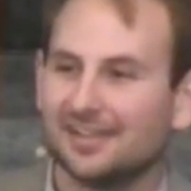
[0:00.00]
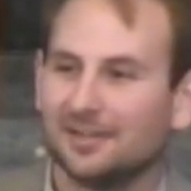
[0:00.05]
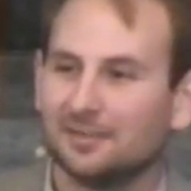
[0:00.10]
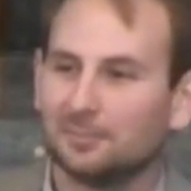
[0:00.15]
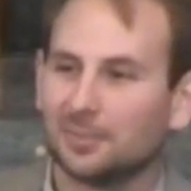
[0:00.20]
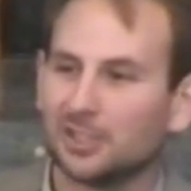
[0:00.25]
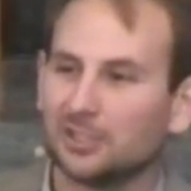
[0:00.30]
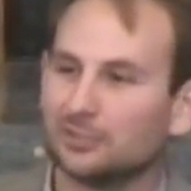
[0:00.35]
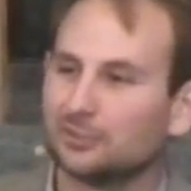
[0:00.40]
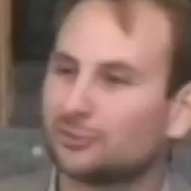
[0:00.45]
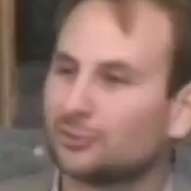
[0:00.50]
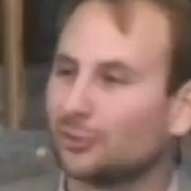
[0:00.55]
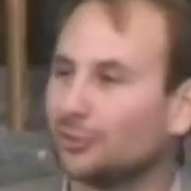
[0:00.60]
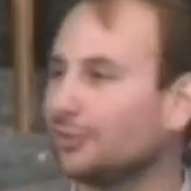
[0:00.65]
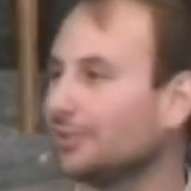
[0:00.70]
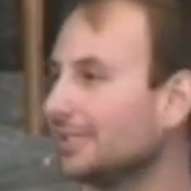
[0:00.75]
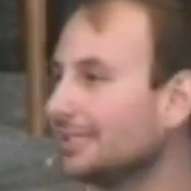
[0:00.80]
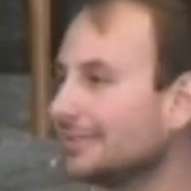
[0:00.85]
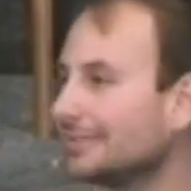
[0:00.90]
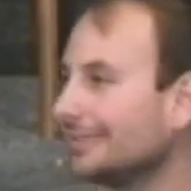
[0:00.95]
But the
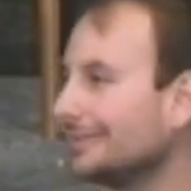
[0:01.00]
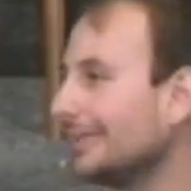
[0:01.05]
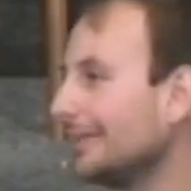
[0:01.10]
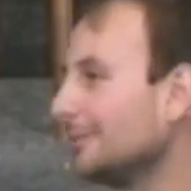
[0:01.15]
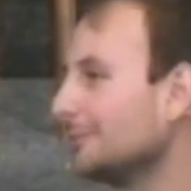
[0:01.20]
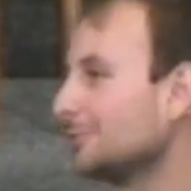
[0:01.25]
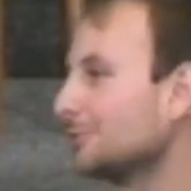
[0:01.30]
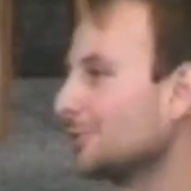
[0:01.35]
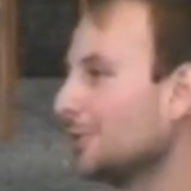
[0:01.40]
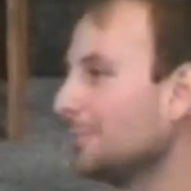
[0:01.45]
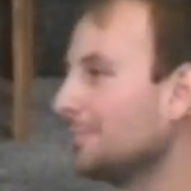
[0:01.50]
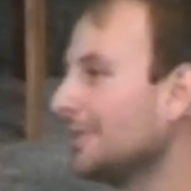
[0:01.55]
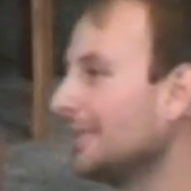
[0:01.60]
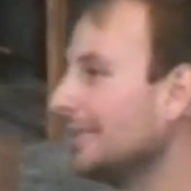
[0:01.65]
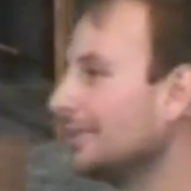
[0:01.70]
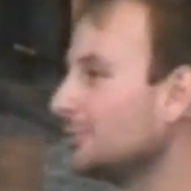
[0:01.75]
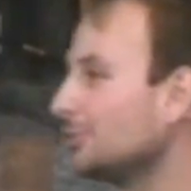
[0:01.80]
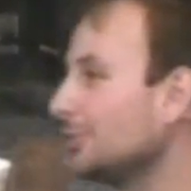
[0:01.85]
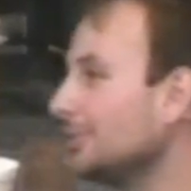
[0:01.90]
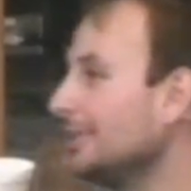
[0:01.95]
truth is that that was something
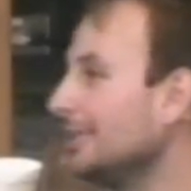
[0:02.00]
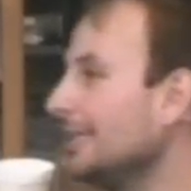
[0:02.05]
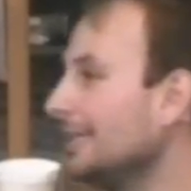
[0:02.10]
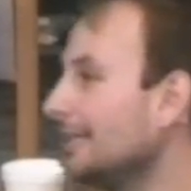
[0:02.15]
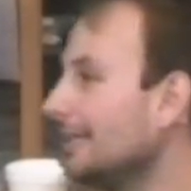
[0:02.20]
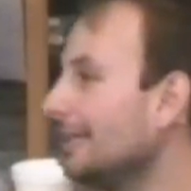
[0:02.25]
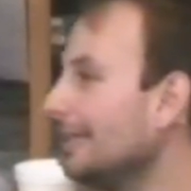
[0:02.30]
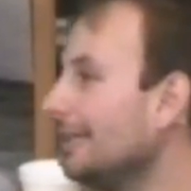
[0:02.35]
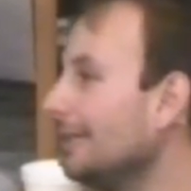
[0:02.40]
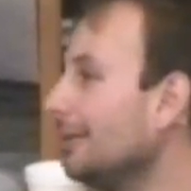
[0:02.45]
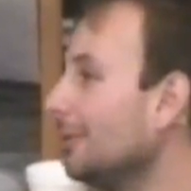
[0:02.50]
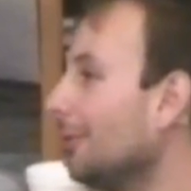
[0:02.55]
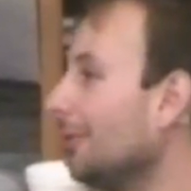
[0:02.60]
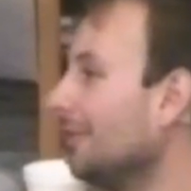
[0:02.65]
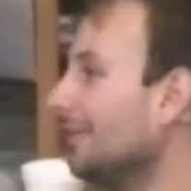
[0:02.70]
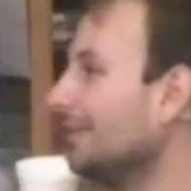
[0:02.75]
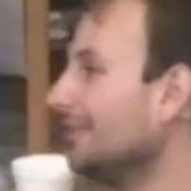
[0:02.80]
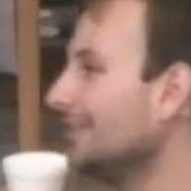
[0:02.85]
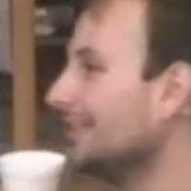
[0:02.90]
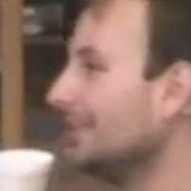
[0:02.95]
that she needed to
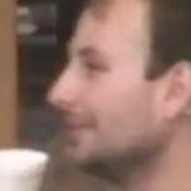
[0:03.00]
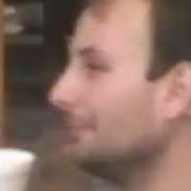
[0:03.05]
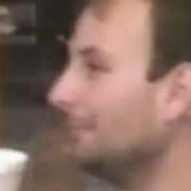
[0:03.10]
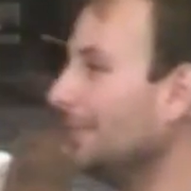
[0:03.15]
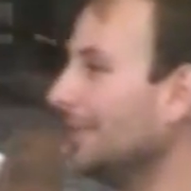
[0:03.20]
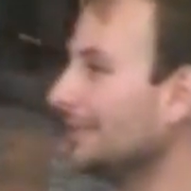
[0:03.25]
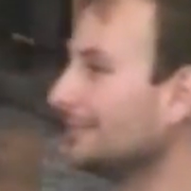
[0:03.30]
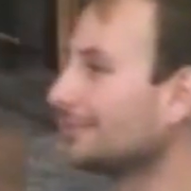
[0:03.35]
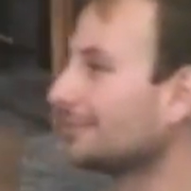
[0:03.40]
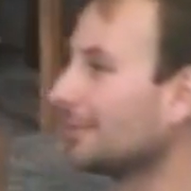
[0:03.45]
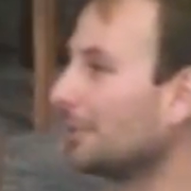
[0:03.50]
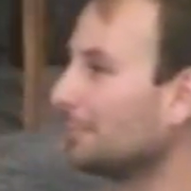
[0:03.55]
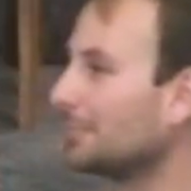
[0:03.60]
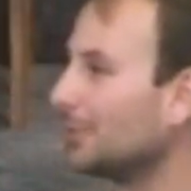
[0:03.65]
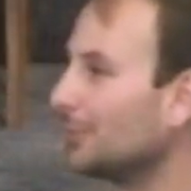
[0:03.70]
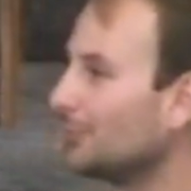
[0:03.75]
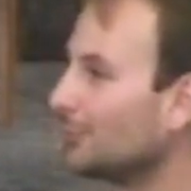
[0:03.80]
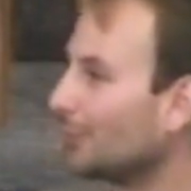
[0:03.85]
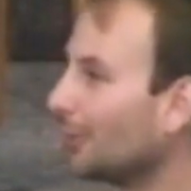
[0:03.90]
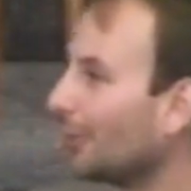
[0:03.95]
hear. It meant
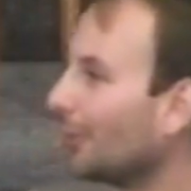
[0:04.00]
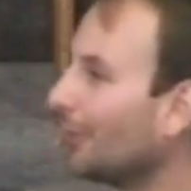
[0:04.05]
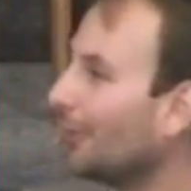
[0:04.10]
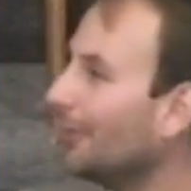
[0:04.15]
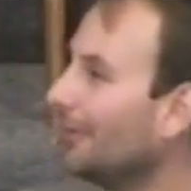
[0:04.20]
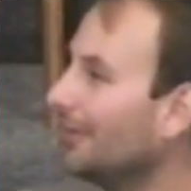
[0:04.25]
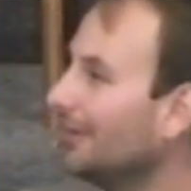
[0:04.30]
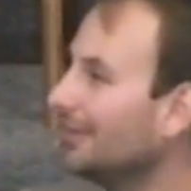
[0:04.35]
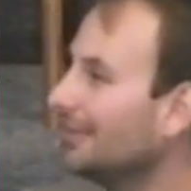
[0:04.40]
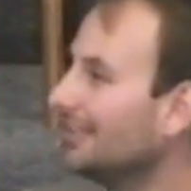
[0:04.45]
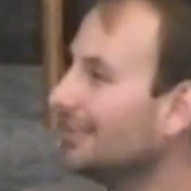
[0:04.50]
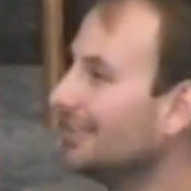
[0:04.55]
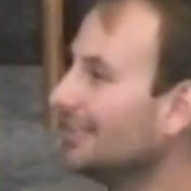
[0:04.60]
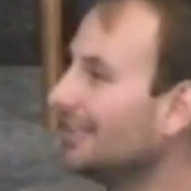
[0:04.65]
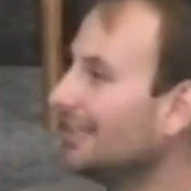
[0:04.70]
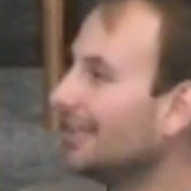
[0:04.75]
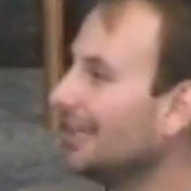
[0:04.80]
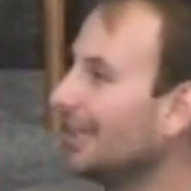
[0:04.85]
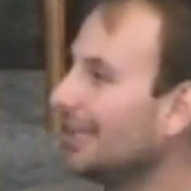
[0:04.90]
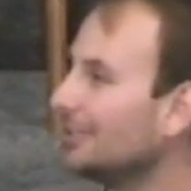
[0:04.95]
something to her.
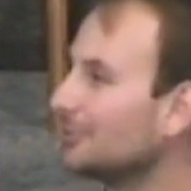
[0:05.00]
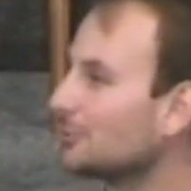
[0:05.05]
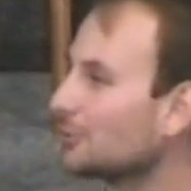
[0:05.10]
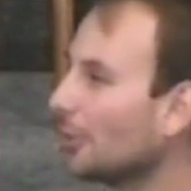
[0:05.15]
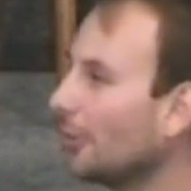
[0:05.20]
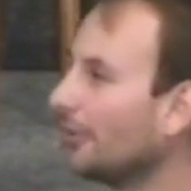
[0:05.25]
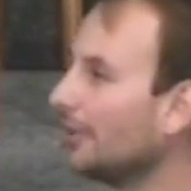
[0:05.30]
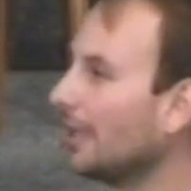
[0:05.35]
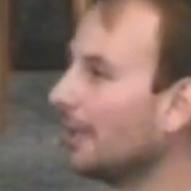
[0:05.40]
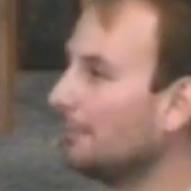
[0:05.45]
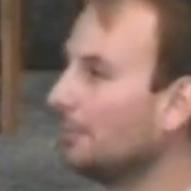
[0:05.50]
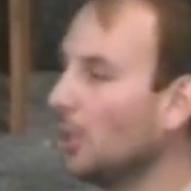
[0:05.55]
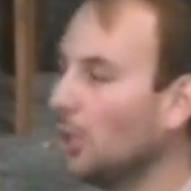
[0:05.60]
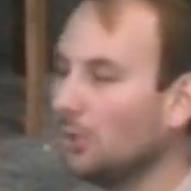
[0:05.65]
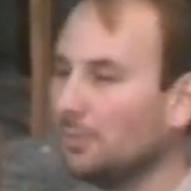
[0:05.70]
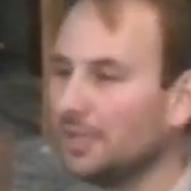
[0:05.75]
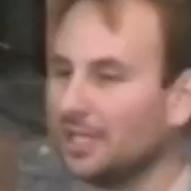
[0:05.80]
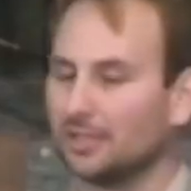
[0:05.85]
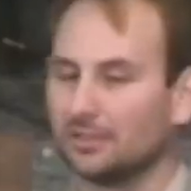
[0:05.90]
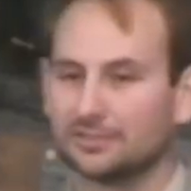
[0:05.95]
And so in that
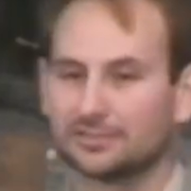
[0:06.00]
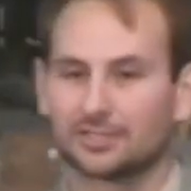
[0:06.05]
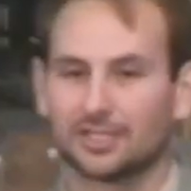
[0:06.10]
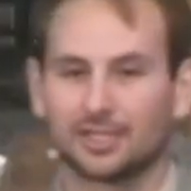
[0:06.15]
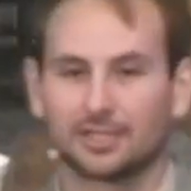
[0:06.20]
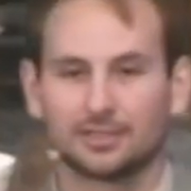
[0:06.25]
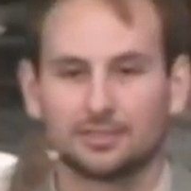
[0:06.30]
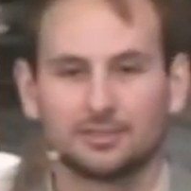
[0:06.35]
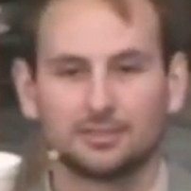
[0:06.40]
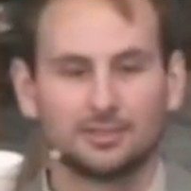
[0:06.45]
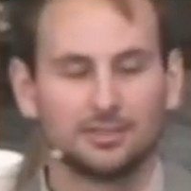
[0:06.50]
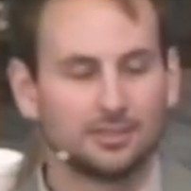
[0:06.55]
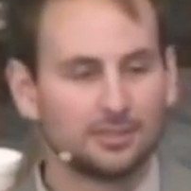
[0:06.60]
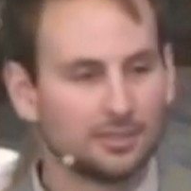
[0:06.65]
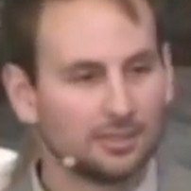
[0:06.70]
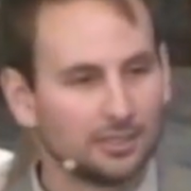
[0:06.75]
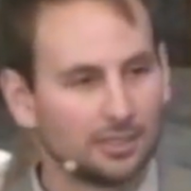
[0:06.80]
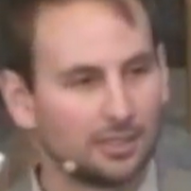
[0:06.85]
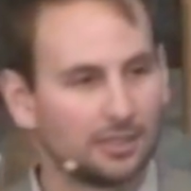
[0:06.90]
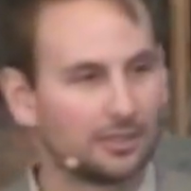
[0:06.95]
moment, it was like,
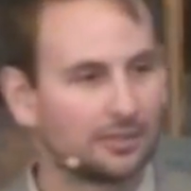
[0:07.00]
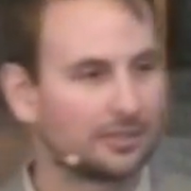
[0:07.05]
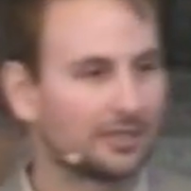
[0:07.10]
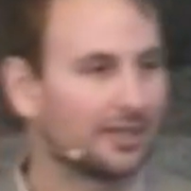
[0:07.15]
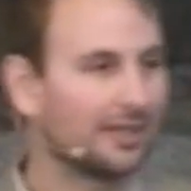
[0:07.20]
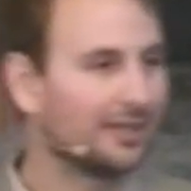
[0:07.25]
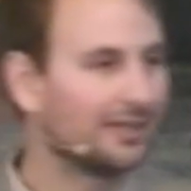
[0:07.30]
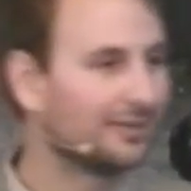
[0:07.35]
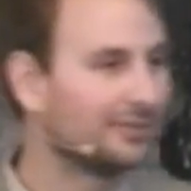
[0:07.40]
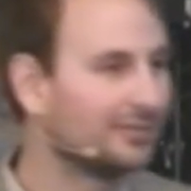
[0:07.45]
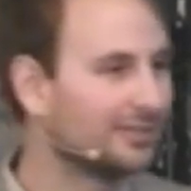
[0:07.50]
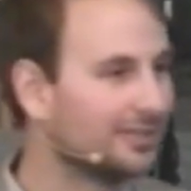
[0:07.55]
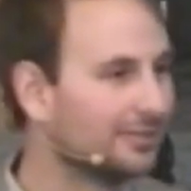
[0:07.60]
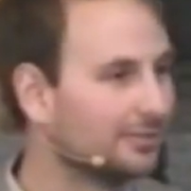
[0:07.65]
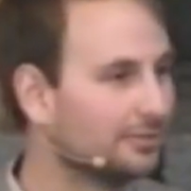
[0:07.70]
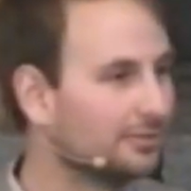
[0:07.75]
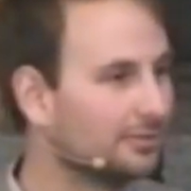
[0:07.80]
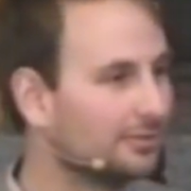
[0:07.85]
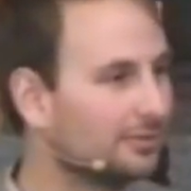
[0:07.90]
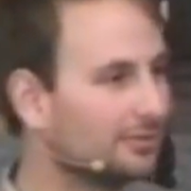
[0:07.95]
oh, okay,
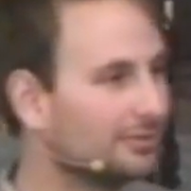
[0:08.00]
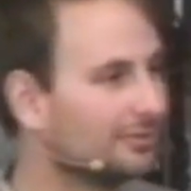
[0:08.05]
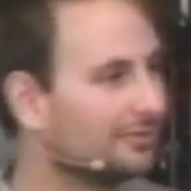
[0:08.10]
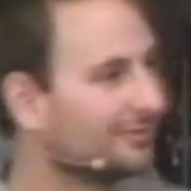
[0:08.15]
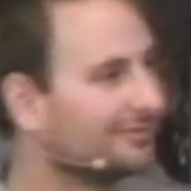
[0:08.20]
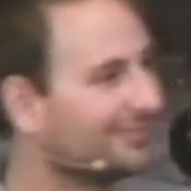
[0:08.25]
well,